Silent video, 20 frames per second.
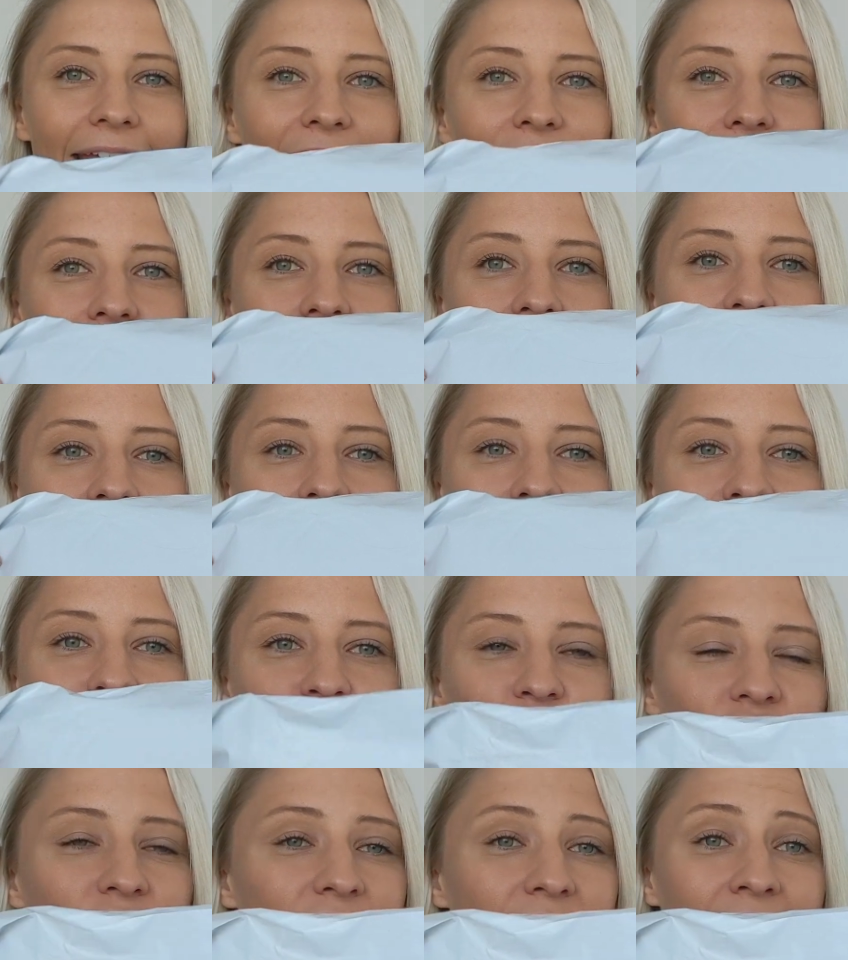It
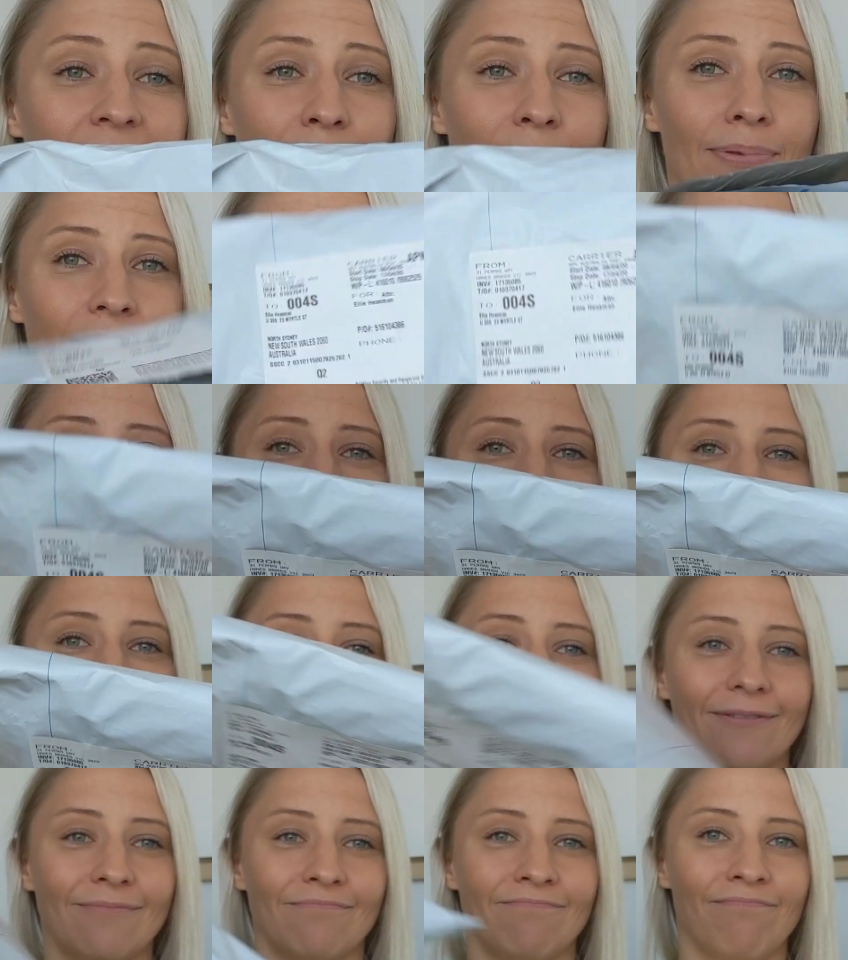arrived just in a plain
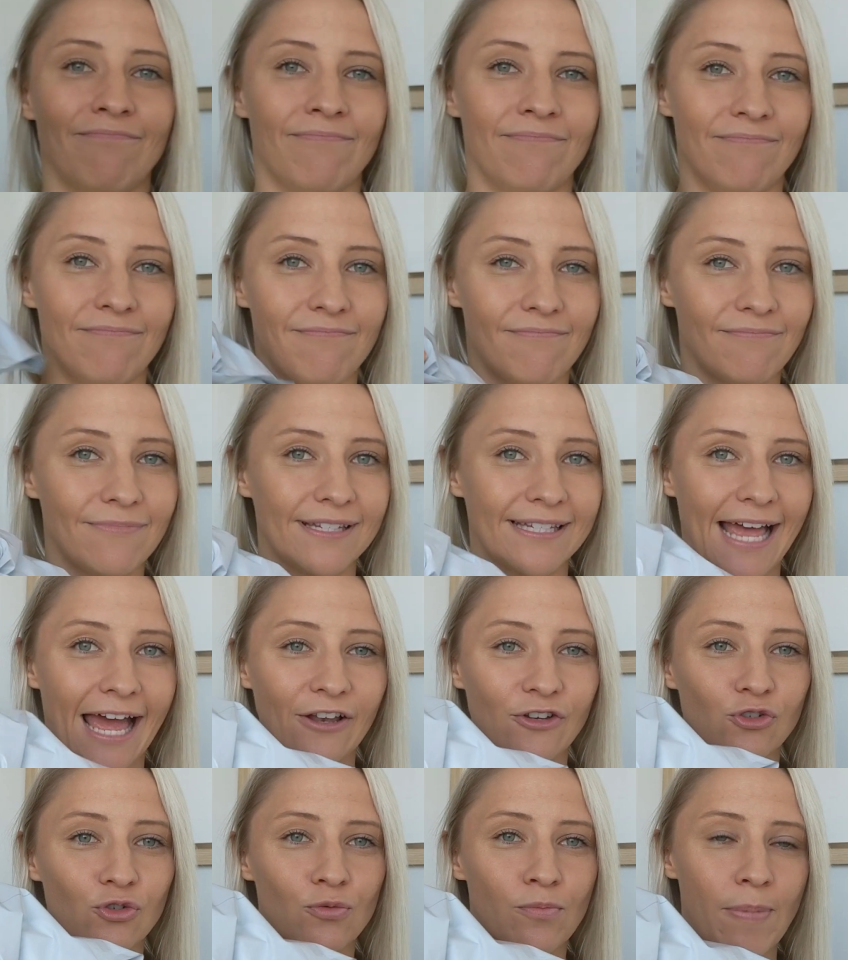
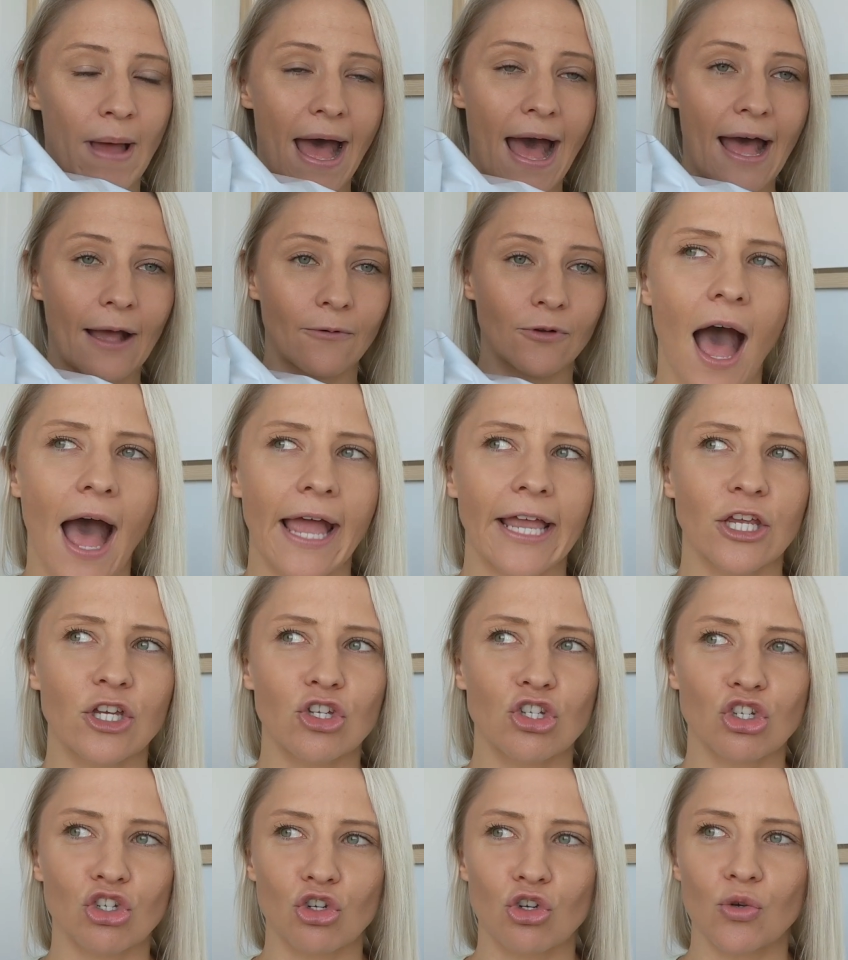satchel bag. I
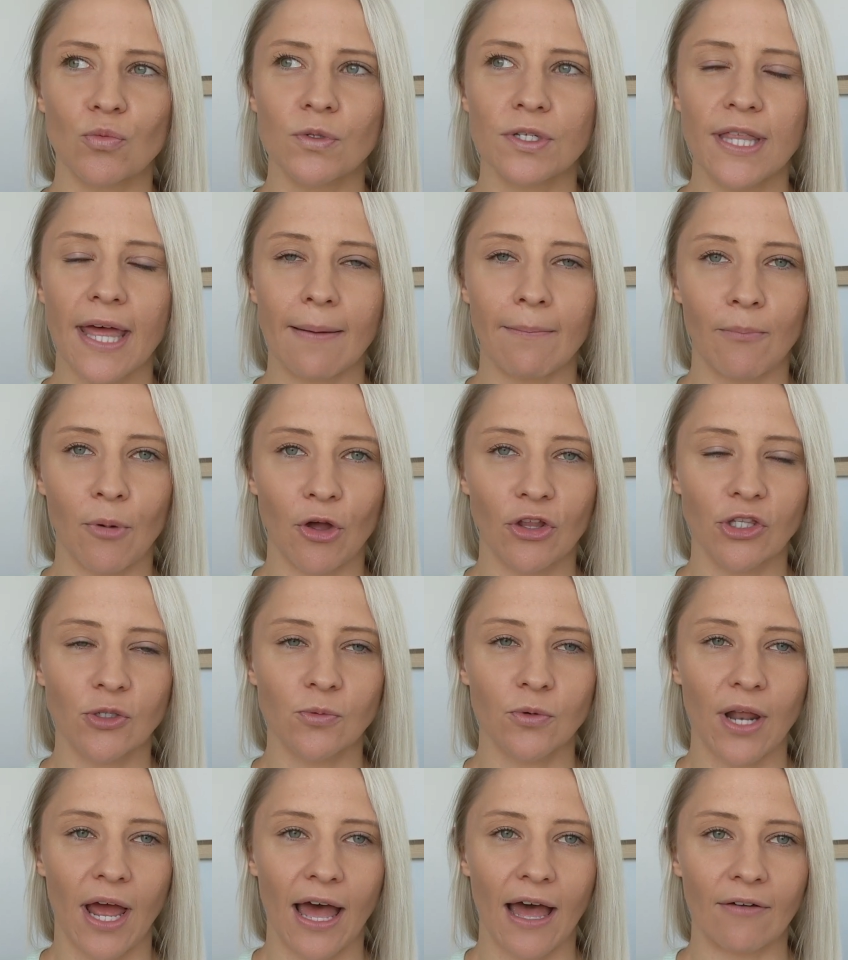assumed that
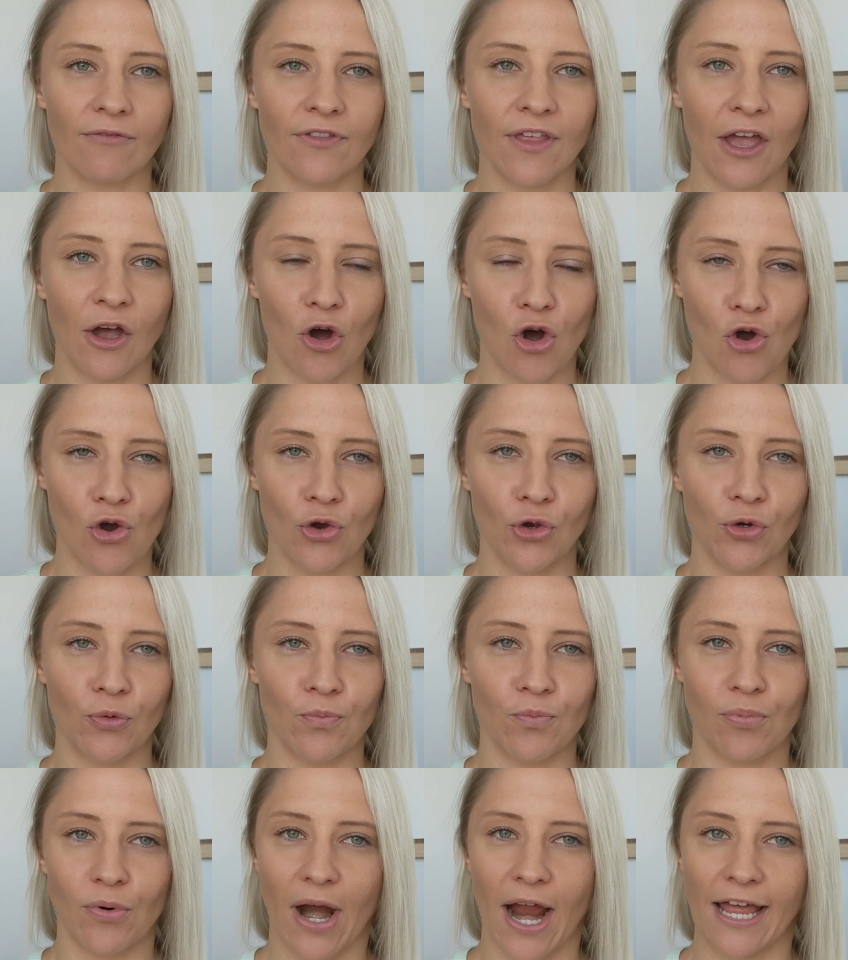BONDS would have their own
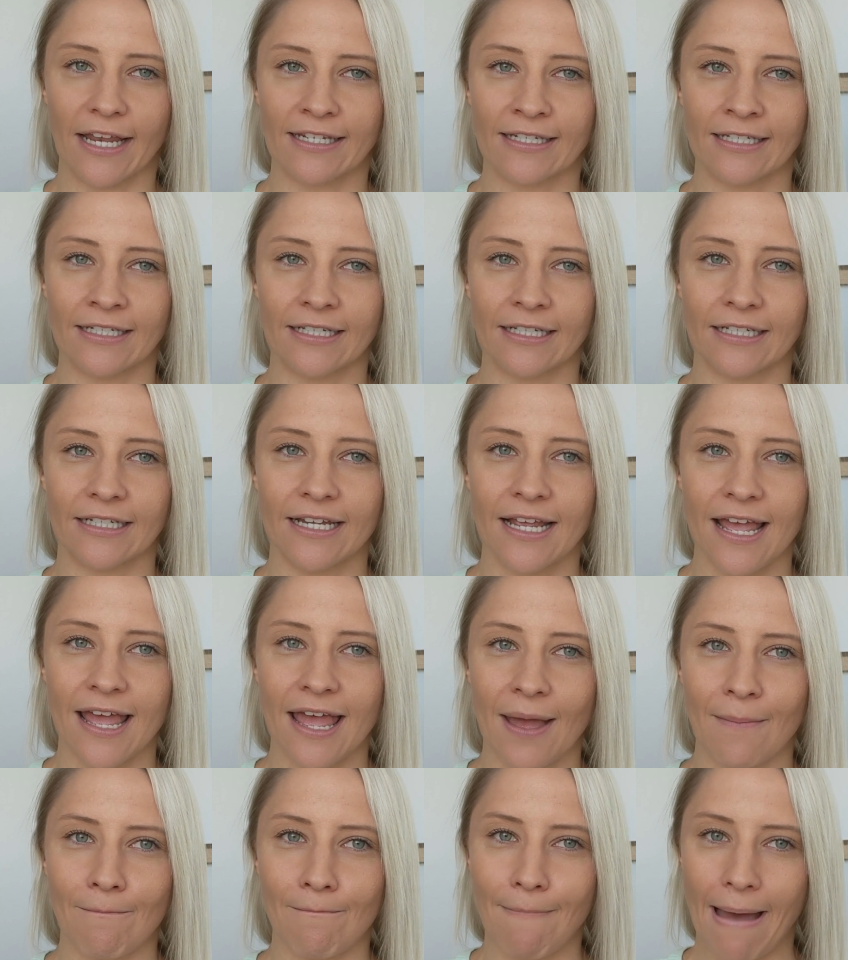branded
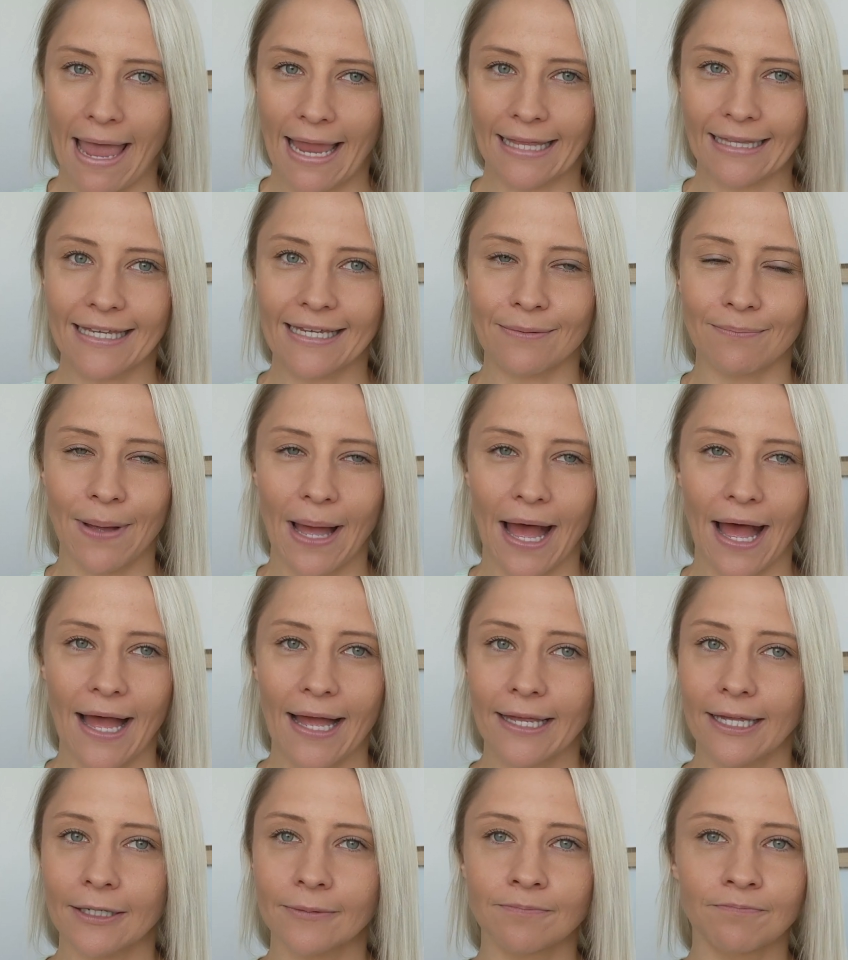mailing
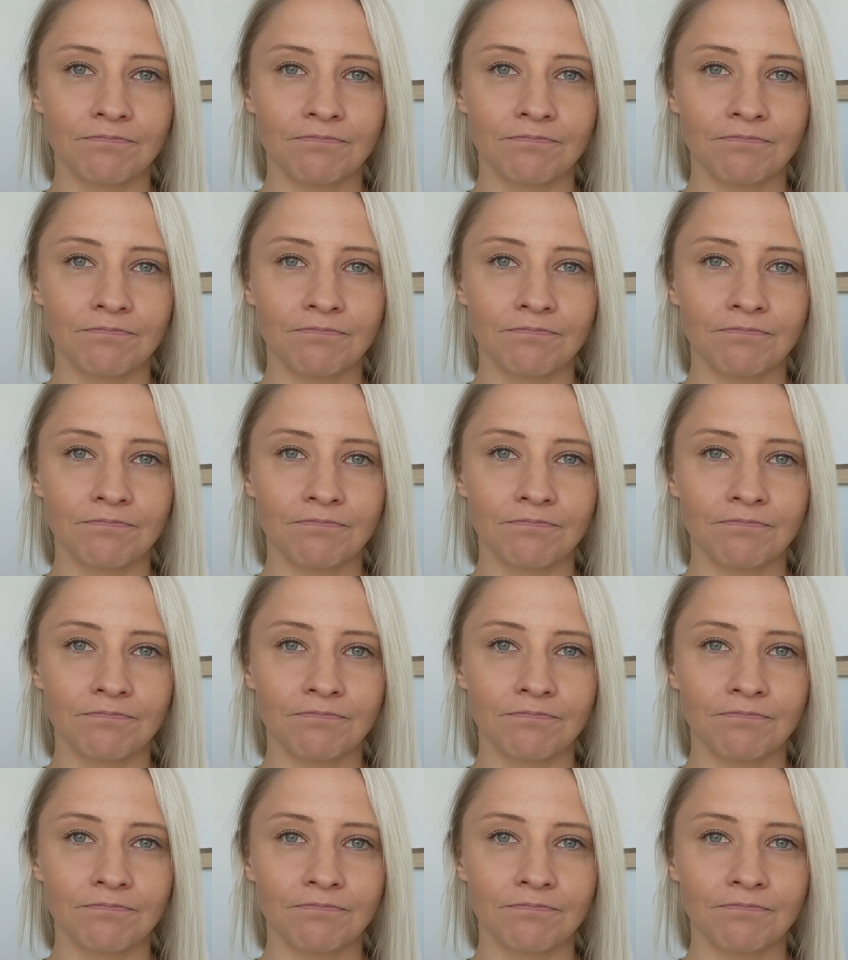bag.